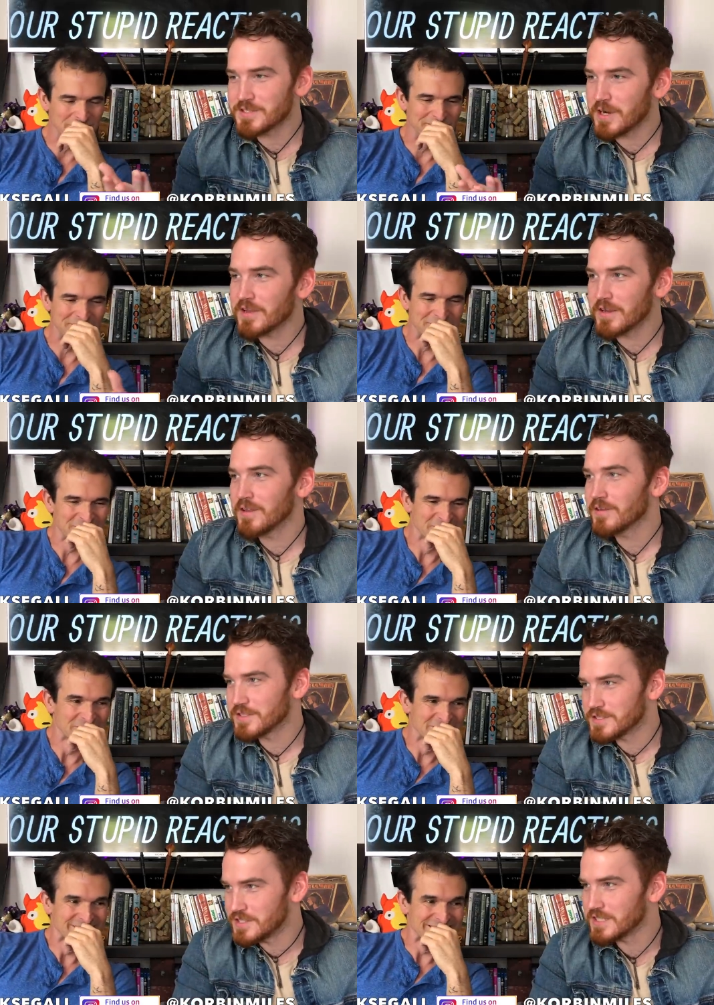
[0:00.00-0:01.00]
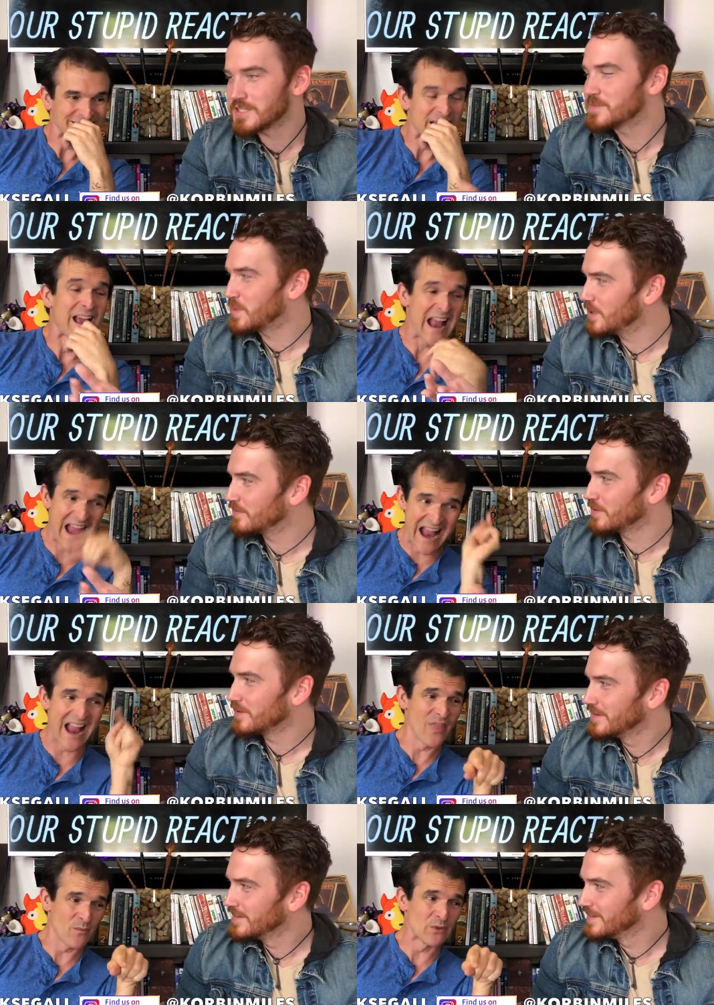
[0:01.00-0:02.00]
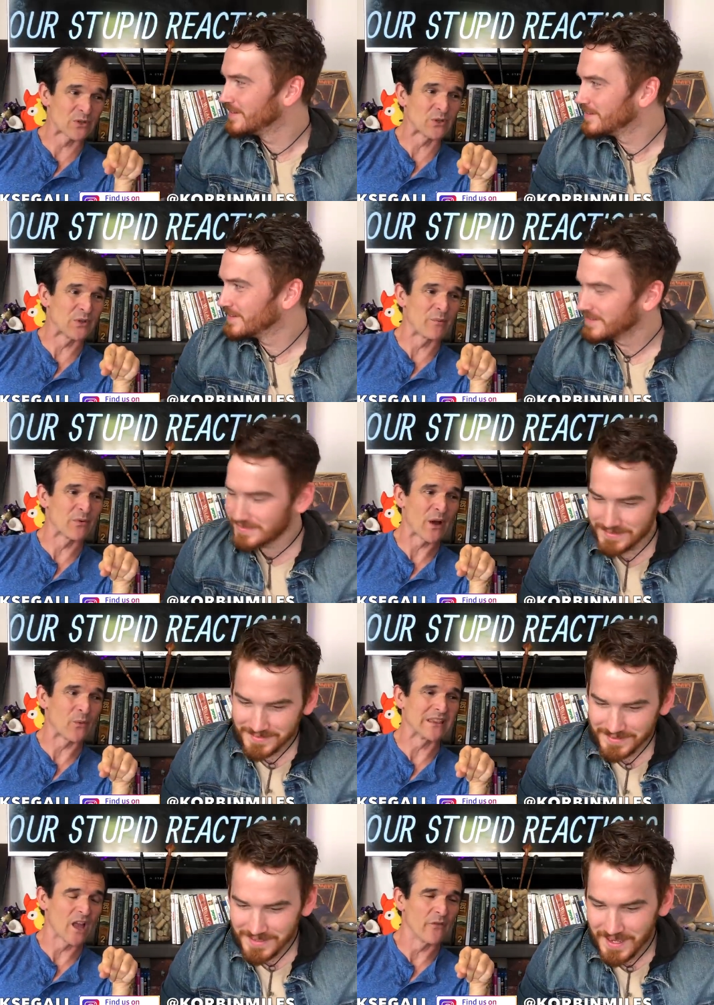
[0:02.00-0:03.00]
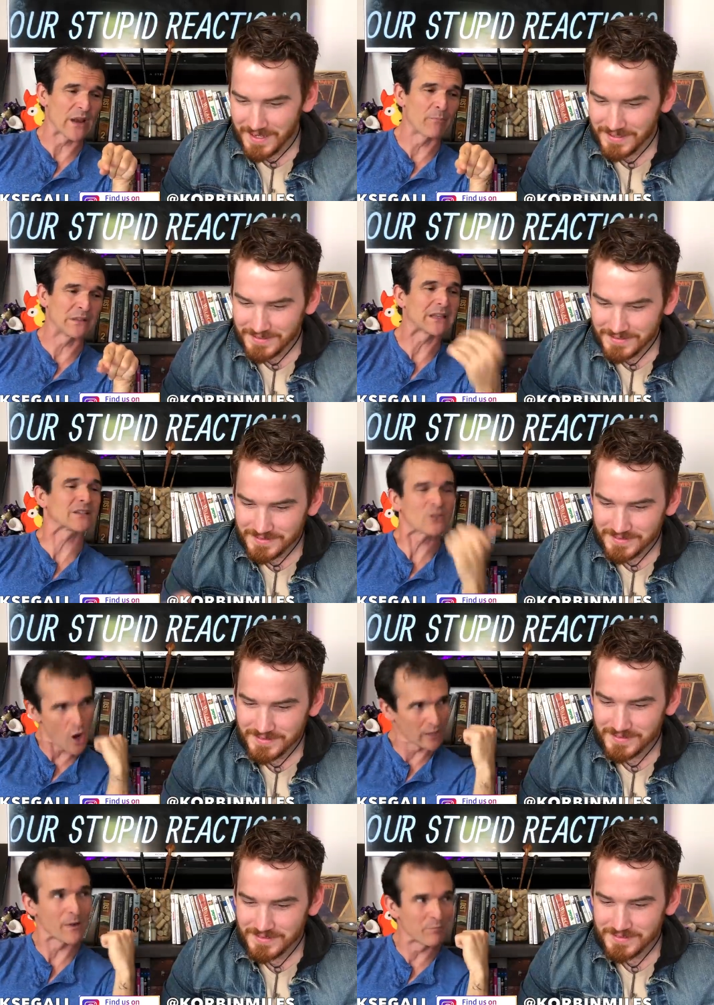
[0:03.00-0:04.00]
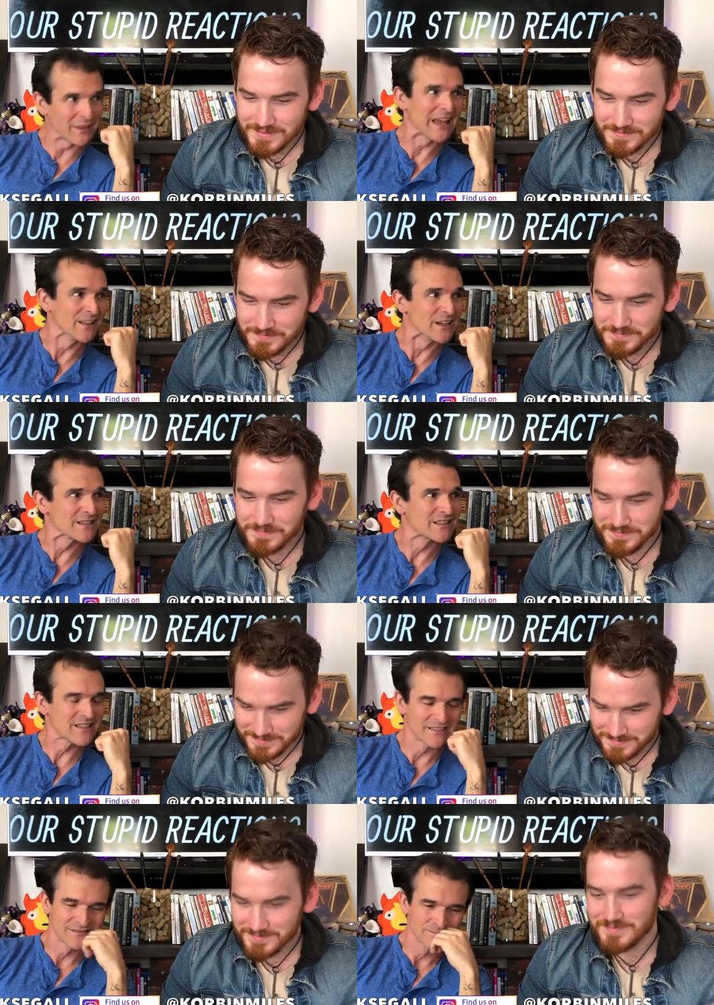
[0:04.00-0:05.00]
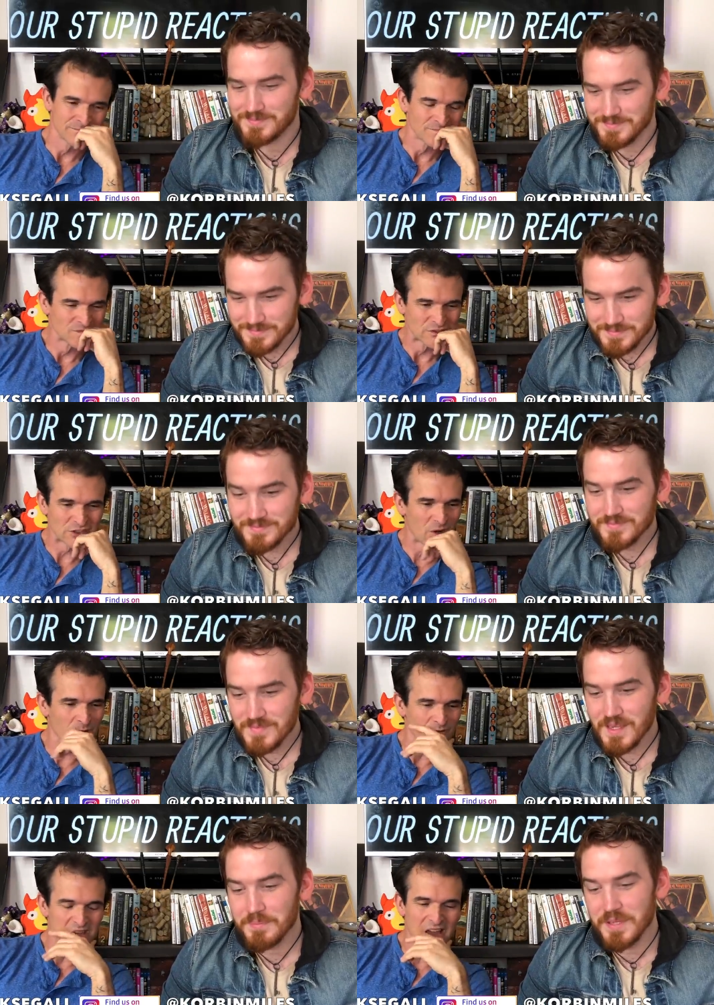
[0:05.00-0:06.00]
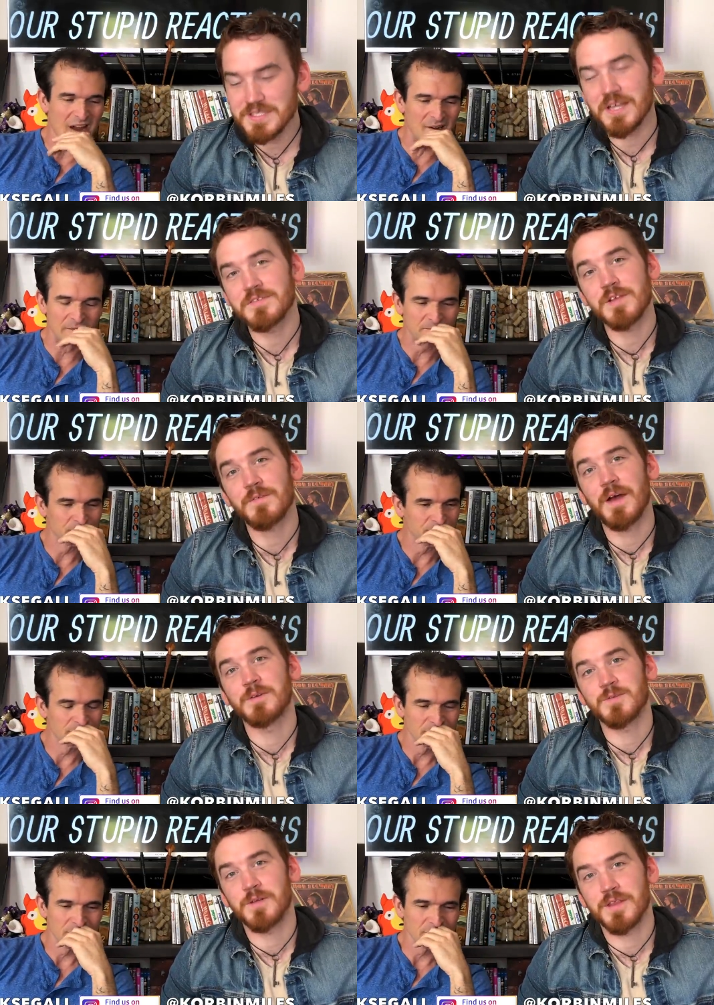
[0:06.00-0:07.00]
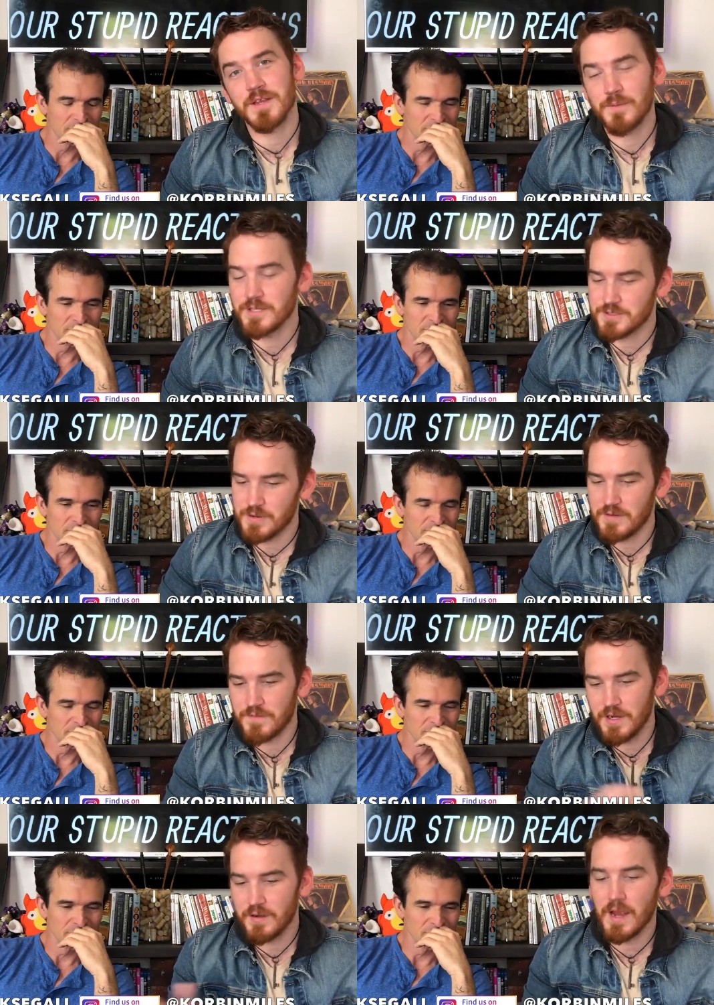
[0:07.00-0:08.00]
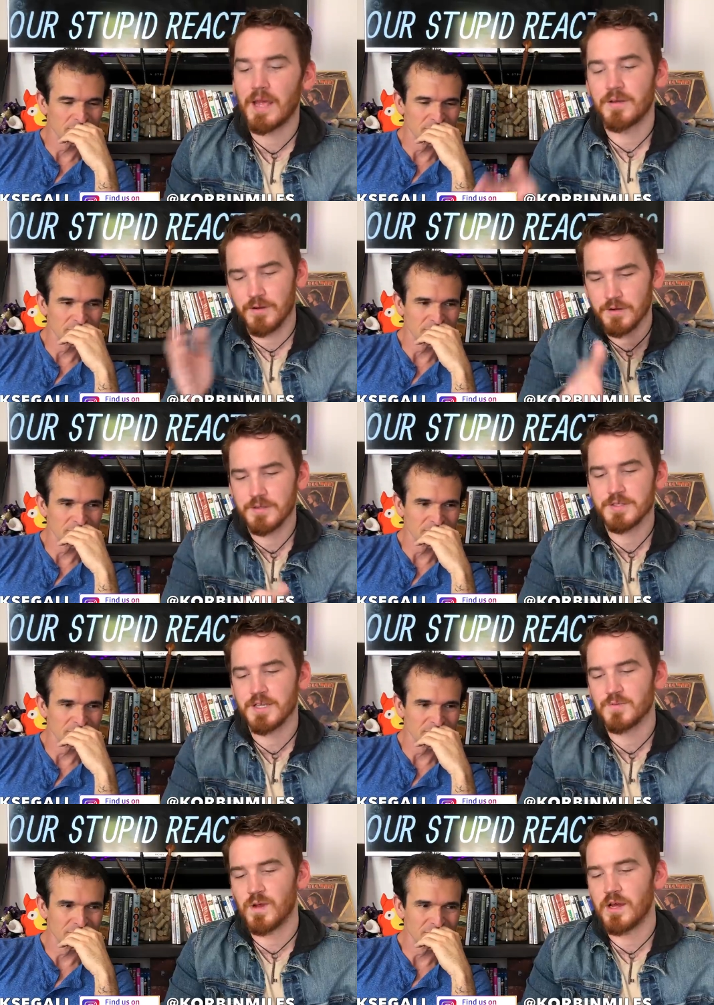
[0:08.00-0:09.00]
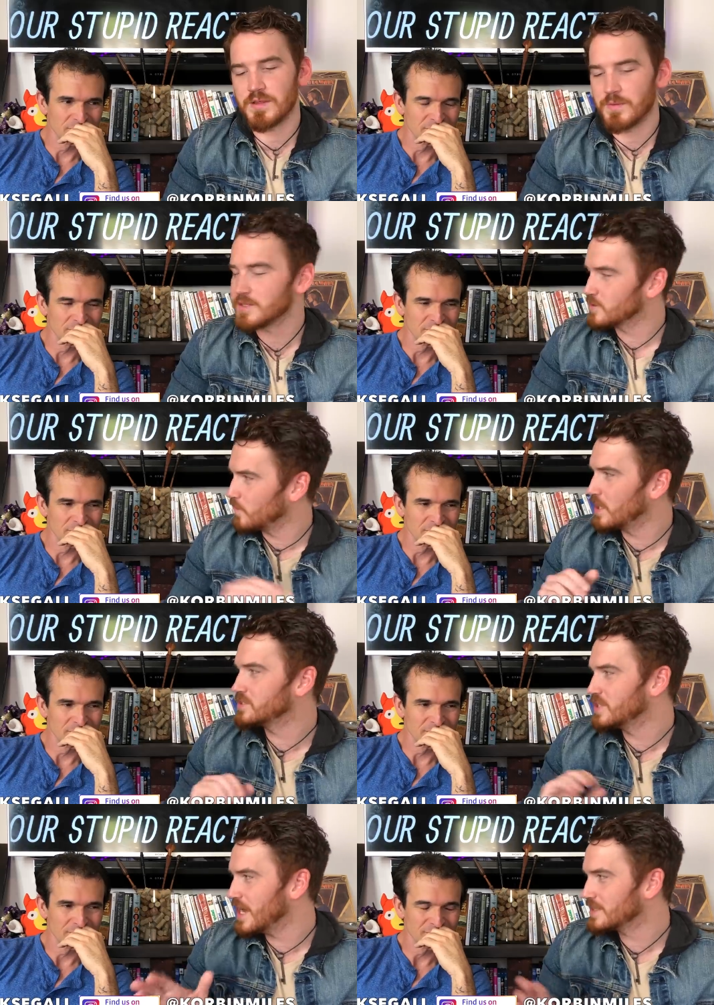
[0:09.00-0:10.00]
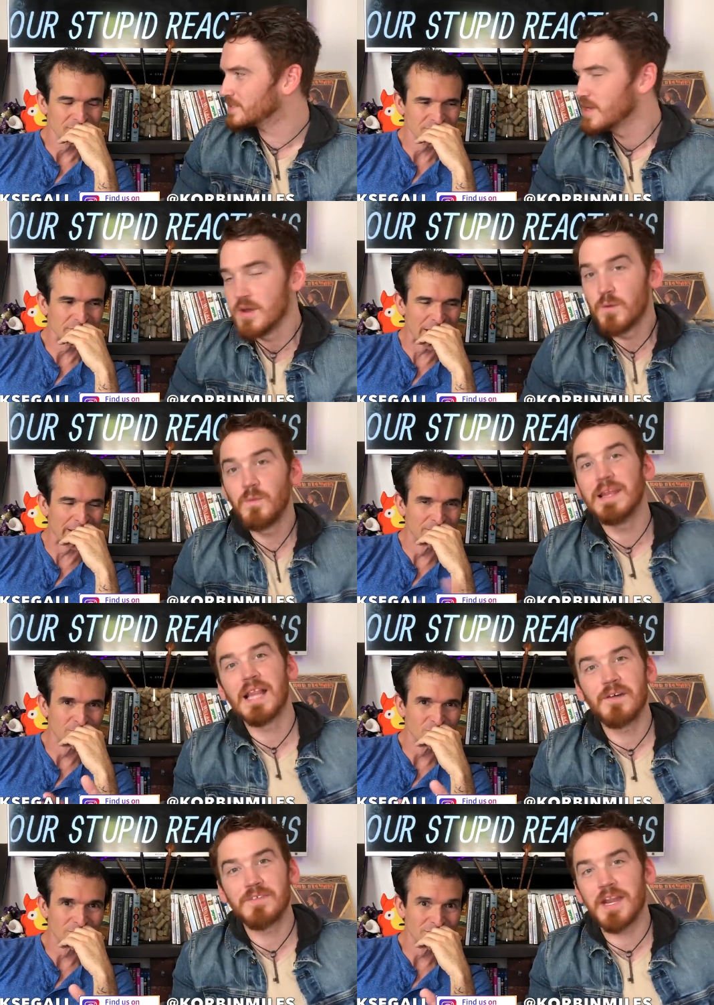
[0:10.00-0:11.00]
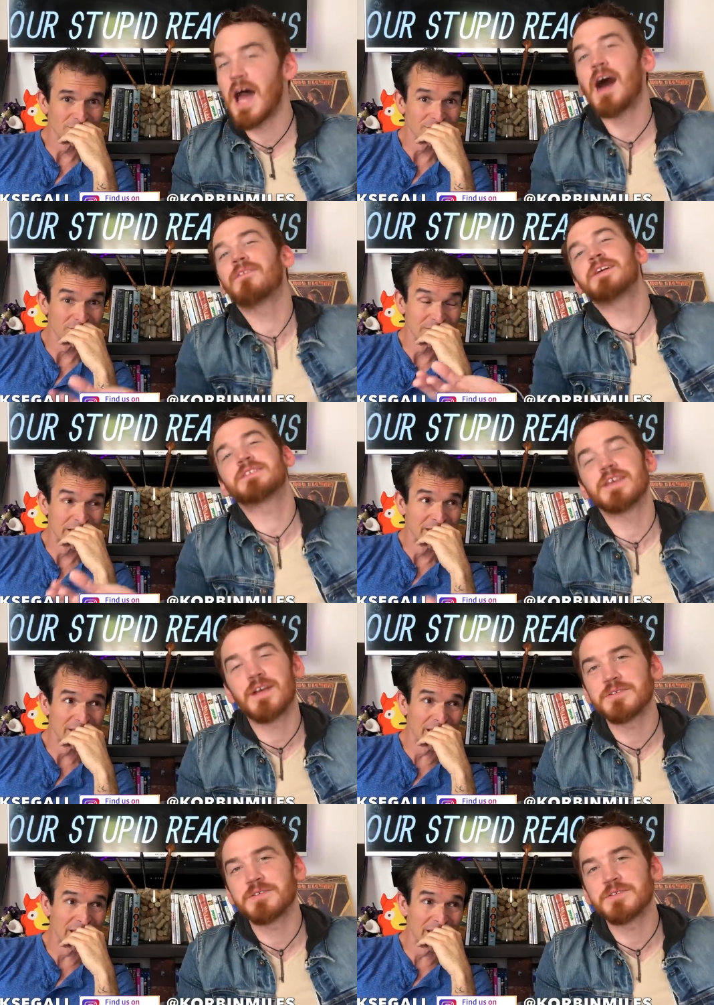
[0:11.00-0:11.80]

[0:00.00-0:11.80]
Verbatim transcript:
Speaker 1: the trailer and it looked just as beautiful. And the musical number that we love, yeah. and I put that song in my playlist. So,
Speaker 2: yeah. Please let us know if that one's worth it. What's Ranveer and hers as well that we should watch next. Yeah. We loved it. Obviously, go